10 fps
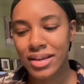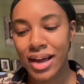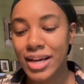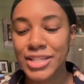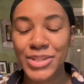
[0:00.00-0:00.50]

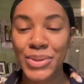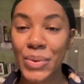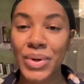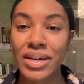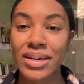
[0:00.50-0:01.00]
God is
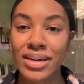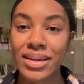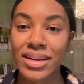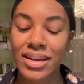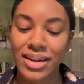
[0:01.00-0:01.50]
so
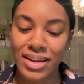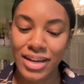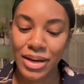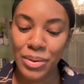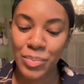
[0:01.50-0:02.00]
good.
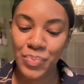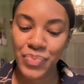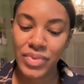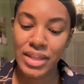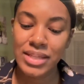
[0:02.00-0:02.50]

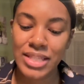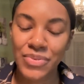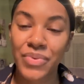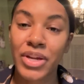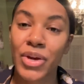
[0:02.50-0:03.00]
This
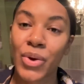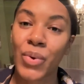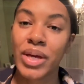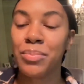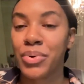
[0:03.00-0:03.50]

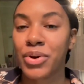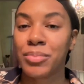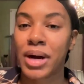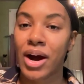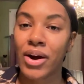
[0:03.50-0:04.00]
video, he put
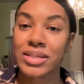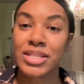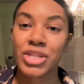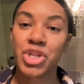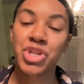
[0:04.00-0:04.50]
on my heart
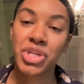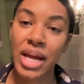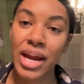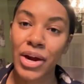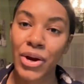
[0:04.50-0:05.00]
to
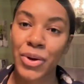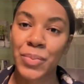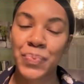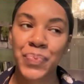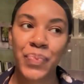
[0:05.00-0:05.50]
share